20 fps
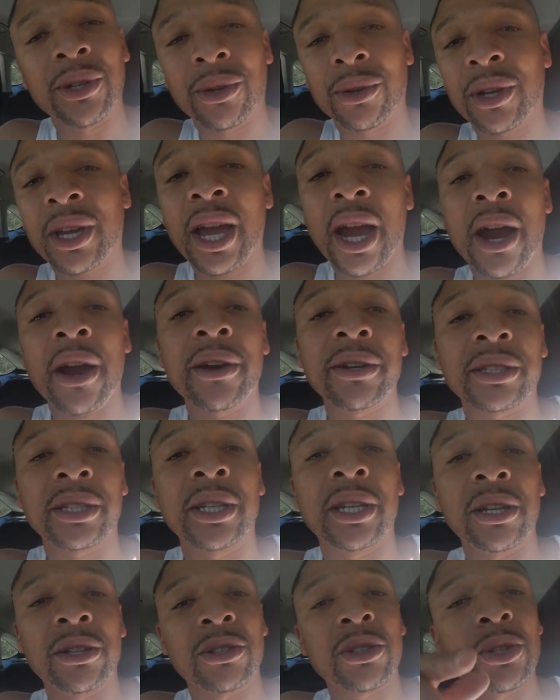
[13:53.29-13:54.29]
your character
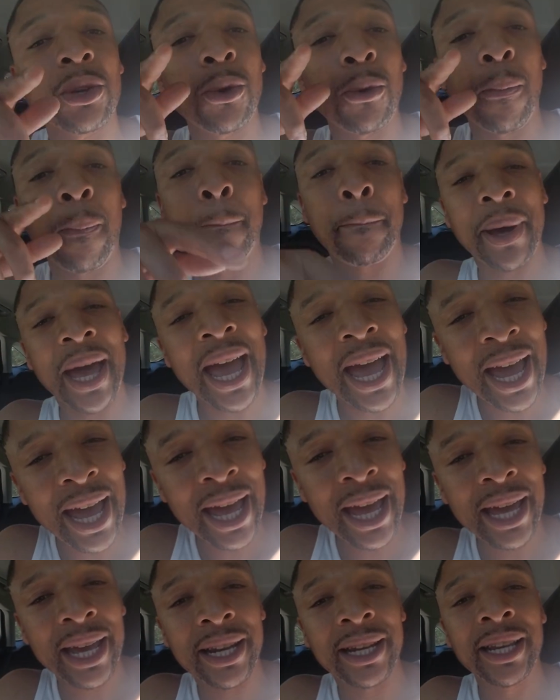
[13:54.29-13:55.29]
is so
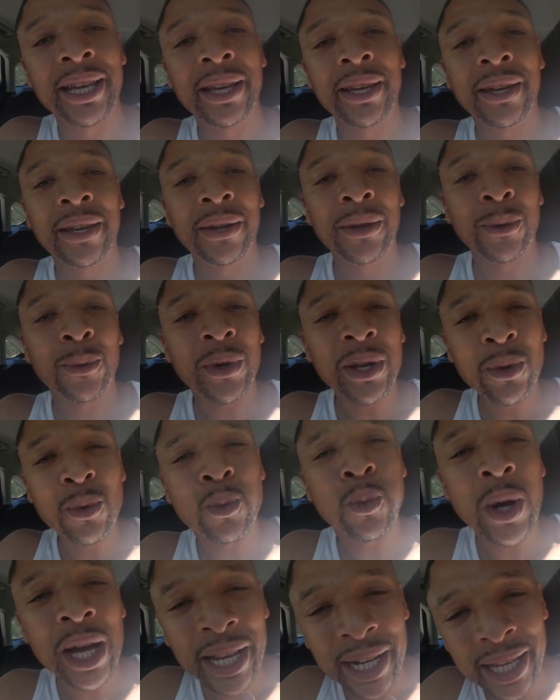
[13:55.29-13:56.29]
bad. We
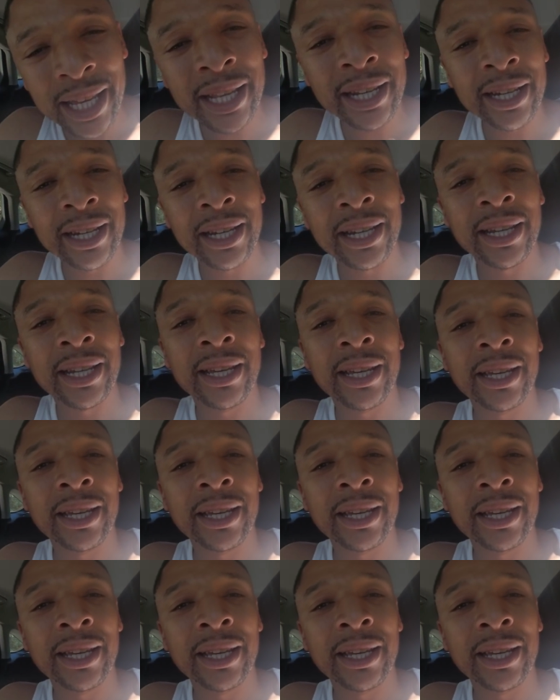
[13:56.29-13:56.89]
winning.